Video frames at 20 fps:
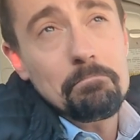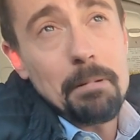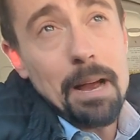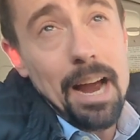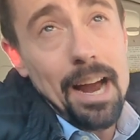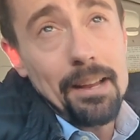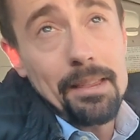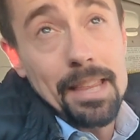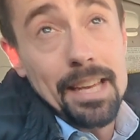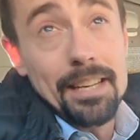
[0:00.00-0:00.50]

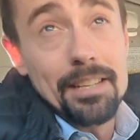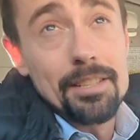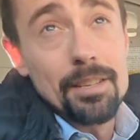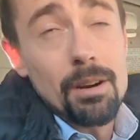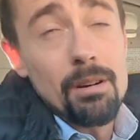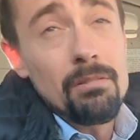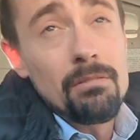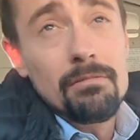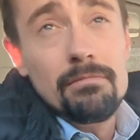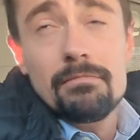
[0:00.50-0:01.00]
I think
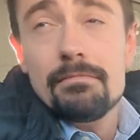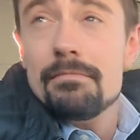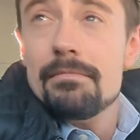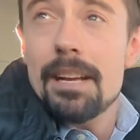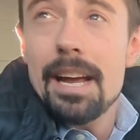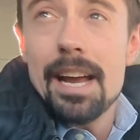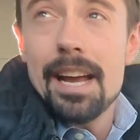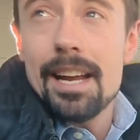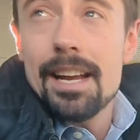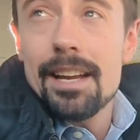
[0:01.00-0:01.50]
so.
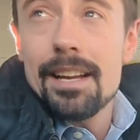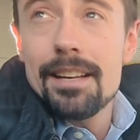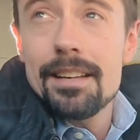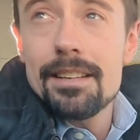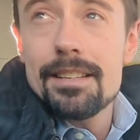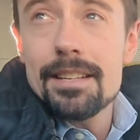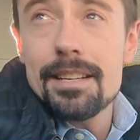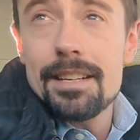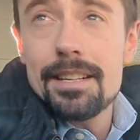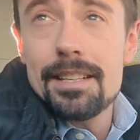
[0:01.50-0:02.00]

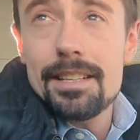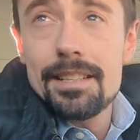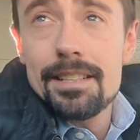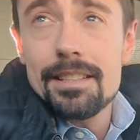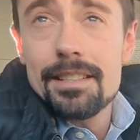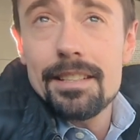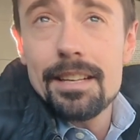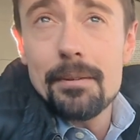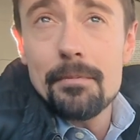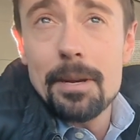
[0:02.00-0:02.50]
And
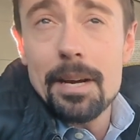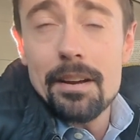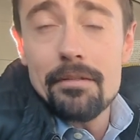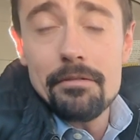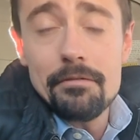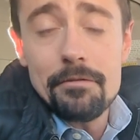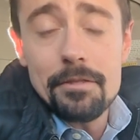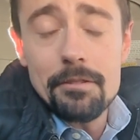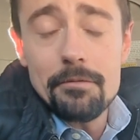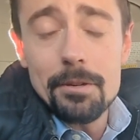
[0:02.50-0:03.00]
uh, am I
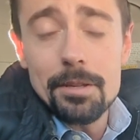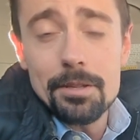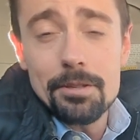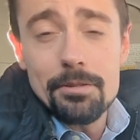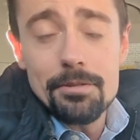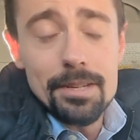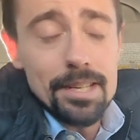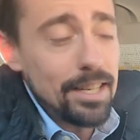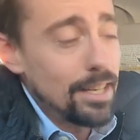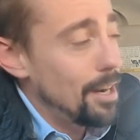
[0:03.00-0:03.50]
having fun while
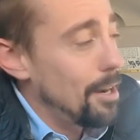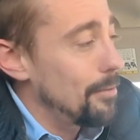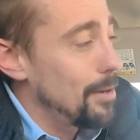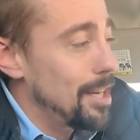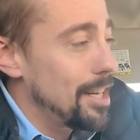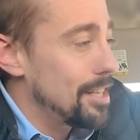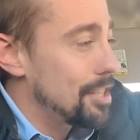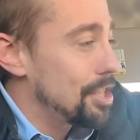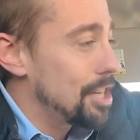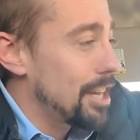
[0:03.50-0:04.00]
doing it? I mean,
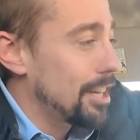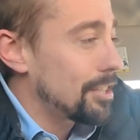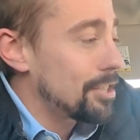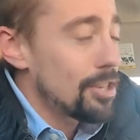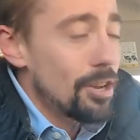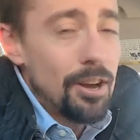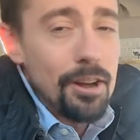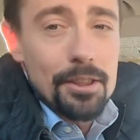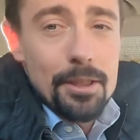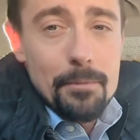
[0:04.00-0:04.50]
it checks
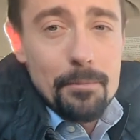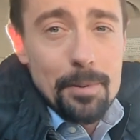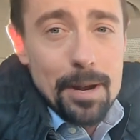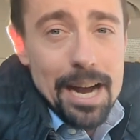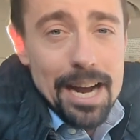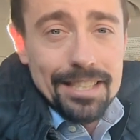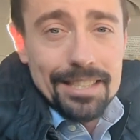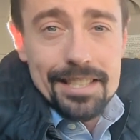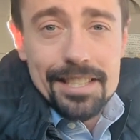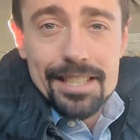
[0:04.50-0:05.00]
all the
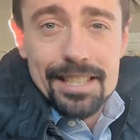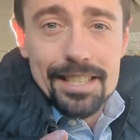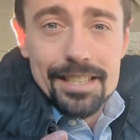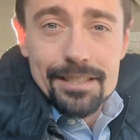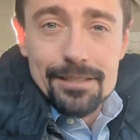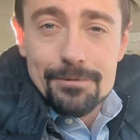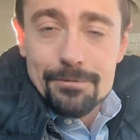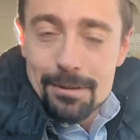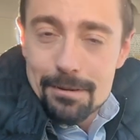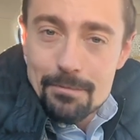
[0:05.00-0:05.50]

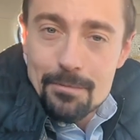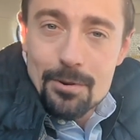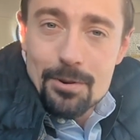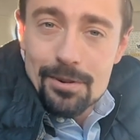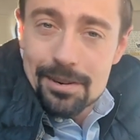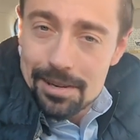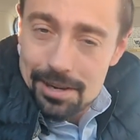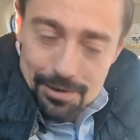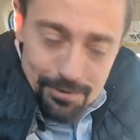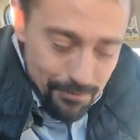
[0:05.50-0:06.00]
boxes. What
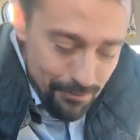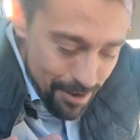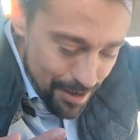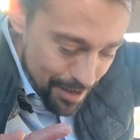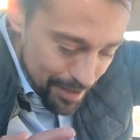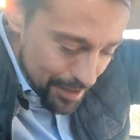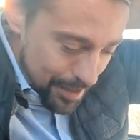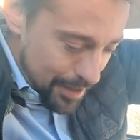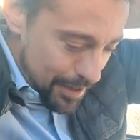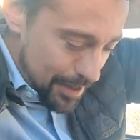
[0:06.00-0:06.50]
more do you
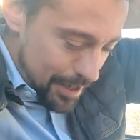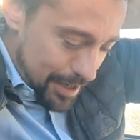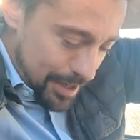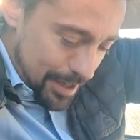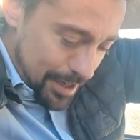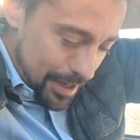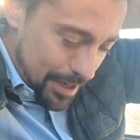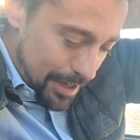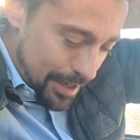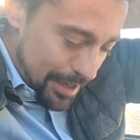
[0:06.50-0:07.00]
want?
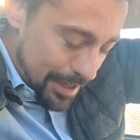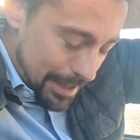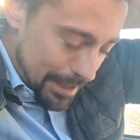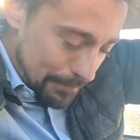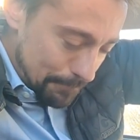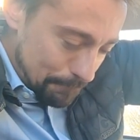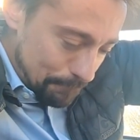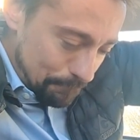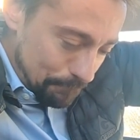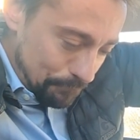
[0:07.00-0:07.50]

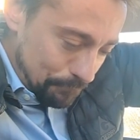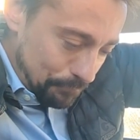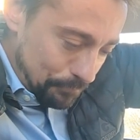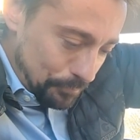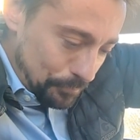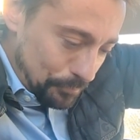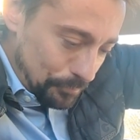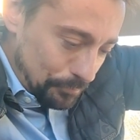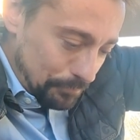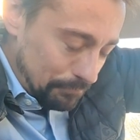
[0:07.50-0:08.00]
Um,
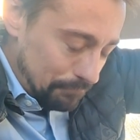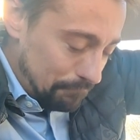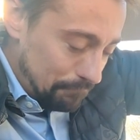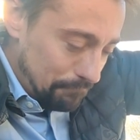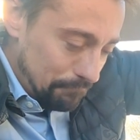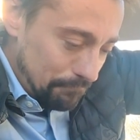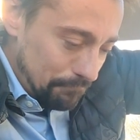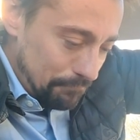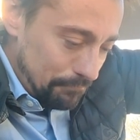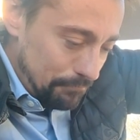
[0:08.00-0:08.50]

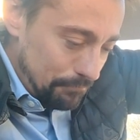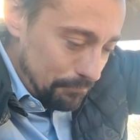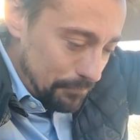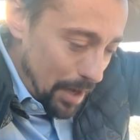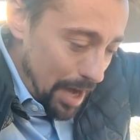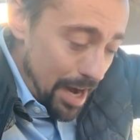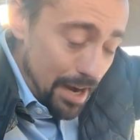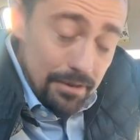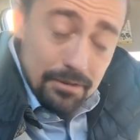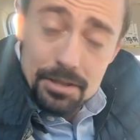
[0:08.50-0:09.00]

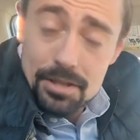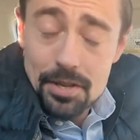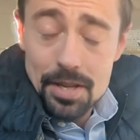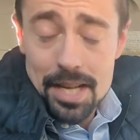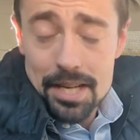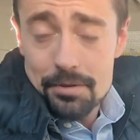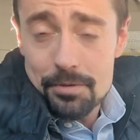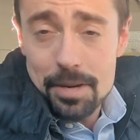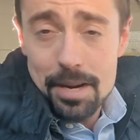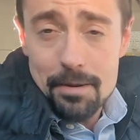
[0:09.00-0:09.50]
yeah, so
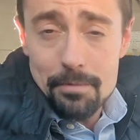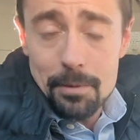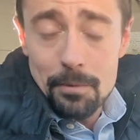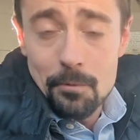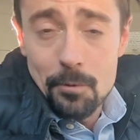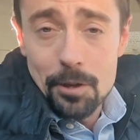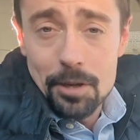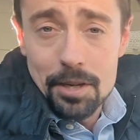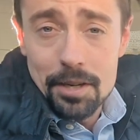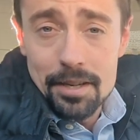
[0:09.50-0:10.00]
that's what I've been
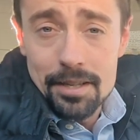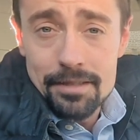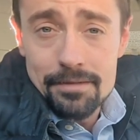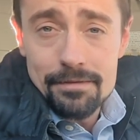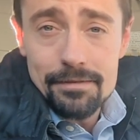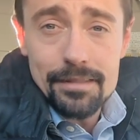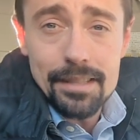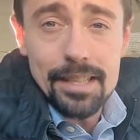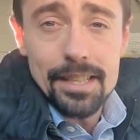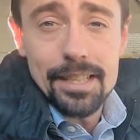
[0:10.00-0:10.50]
working on.
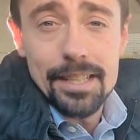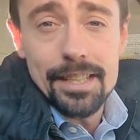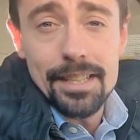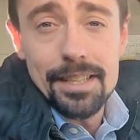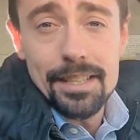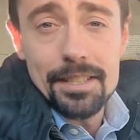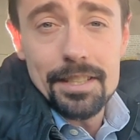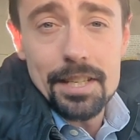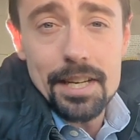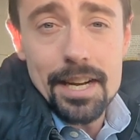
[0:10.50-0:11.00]

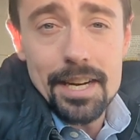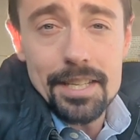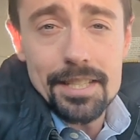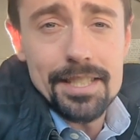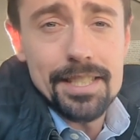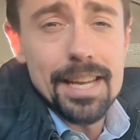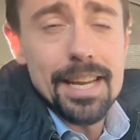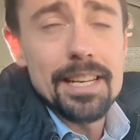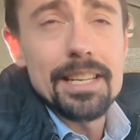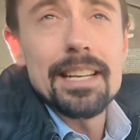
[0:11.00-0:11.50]
And tonight
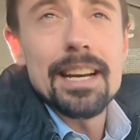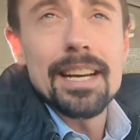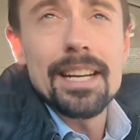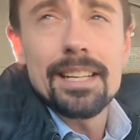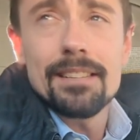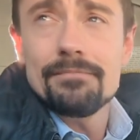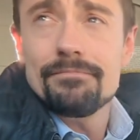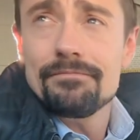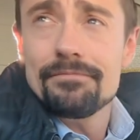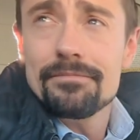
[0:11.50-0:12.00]
is date night.